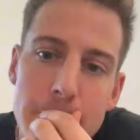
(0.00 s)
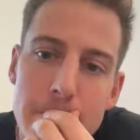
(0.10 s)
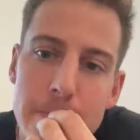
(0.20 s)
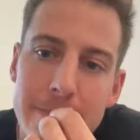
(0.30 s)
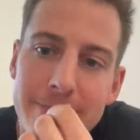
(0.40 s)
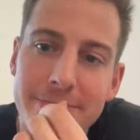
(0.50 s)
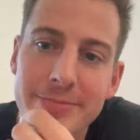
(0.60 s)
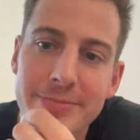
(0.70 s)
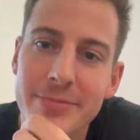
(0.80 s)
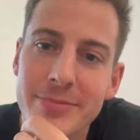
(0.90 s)

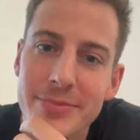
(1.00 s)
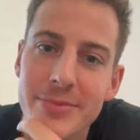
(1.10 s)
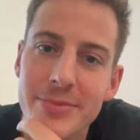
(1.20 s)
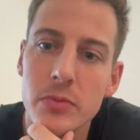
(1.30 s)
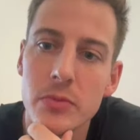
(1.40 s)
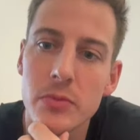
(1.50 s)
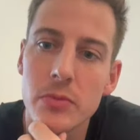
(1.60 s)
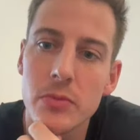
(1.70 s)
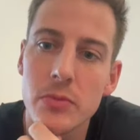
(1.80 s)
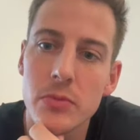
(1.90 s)

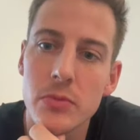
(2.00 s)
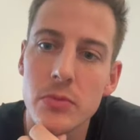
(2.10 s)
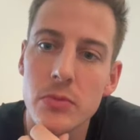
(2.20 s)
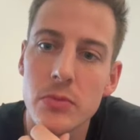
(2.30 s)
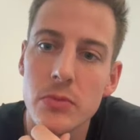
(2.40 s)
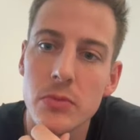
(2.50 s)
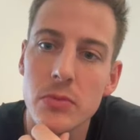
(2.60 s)
(not speaking)